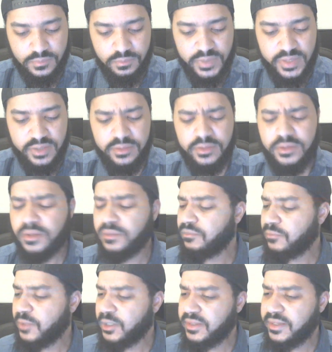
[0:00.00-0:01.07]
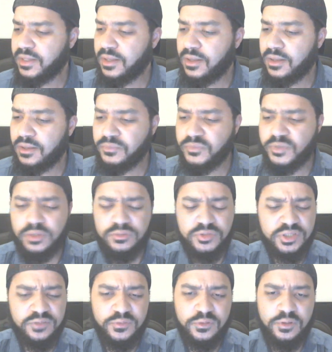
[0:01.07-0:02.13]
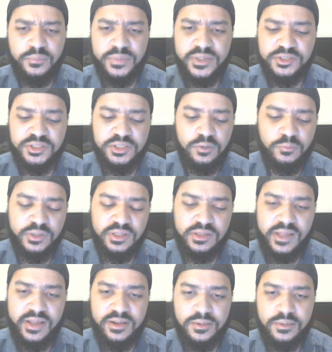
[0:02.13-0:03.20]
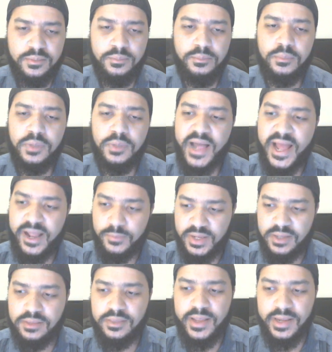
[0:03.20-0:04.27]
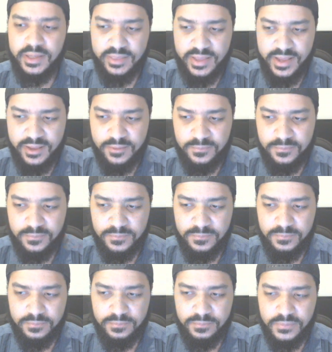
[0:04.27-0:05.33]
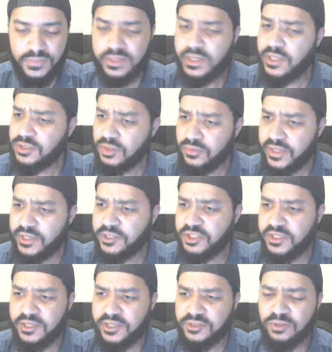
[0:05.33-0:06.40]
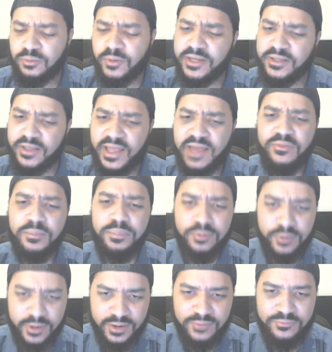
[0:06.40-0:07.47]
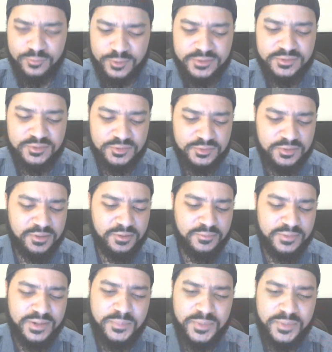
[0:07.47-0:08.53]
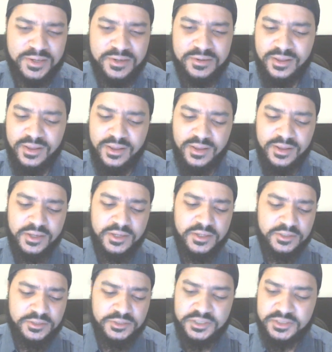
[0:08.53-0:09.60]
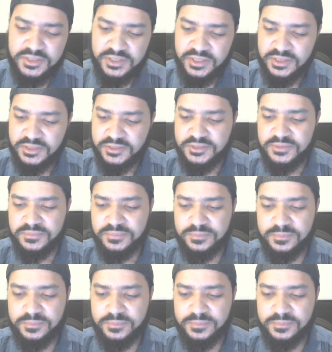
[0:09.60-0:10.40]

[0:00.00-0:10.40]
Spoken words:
But really, Jennifer Lopez, she don't really like black men like that. And that's okay. She has her right to have a preference. You know what I mean? She does.